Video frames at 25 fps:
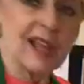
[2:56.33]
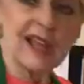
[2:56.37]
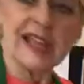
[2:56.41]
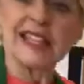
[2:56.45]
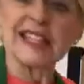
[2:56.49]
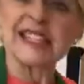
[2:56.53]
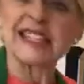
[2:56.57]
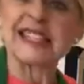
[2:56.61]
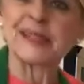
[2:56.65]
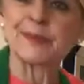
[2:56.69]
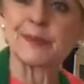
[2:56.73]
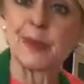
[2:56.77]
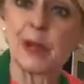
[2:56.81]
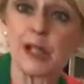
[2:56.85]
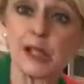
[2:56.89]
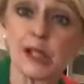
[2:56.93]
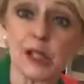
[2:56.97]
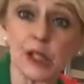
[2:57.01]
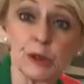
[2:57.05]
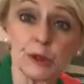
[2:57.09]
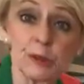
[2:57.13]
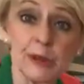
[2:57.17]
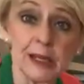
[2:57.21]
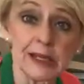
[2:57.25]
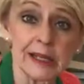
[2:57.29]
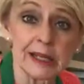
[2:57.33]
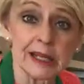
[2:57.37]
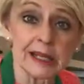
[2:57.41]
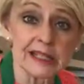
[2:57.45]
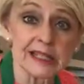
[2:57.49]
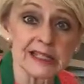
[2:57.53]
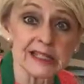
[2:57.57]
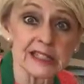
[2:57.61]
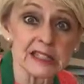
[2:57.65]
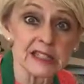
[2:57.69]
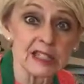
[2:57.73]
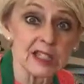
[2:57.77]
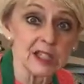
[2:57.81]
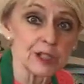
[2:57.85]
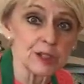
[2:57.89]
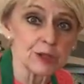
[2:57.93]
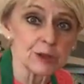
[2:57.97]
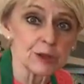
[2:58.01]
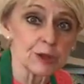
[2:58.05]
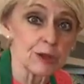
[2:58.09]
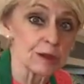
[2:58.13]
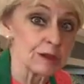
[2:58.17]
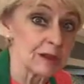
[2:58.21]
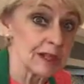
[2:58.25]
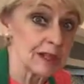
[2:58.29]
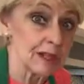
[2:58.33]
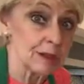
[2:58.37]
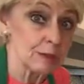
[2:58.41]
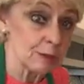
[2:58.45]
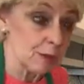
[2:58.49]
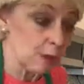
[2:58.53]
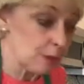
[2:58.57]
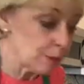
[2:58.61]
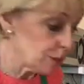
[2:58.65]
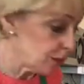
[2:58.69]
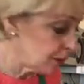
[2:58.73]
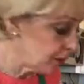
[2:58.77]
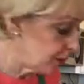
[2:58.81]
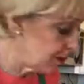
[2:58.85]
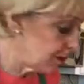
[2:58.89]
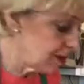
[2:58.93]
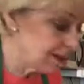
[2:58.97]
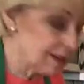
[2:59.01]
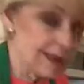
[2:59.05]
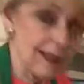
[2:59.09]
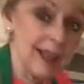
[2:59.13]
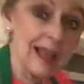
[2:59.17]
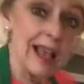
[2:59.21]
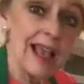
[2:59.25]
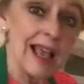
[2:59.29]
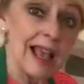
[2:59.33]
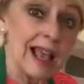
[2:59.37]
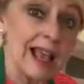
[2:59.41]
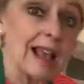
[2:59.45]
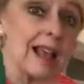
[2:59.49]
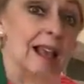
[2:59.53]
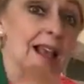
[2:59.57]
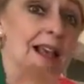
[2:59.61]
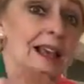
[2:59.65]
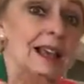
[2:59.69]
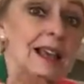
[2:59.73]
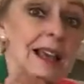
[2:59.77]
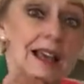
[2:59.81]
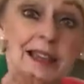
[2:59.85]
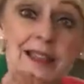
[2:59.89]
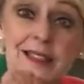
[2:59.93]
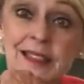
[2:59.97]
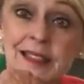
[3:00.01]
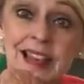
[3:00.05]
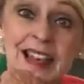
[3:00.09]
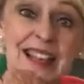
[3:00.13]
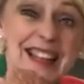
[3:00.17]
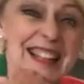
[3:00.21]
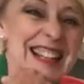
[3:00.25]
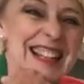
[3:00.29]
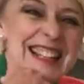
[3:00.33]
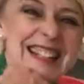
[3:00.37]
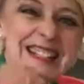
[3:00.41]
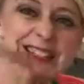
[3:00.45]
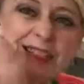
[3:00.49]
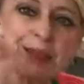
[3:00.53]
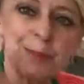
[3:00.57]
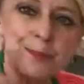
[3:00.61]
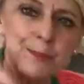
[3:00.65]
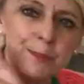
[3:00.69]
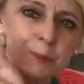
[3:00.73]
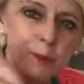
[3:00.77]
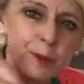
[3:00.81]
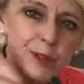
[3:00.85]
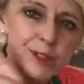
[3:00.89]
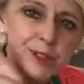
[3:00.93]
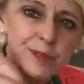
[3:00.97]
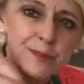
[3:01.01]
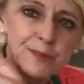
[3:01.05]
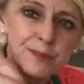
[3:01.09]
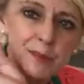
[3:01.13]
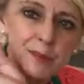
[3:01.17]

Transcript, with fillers: I can smell it already. Cilantro. You remember? It has the most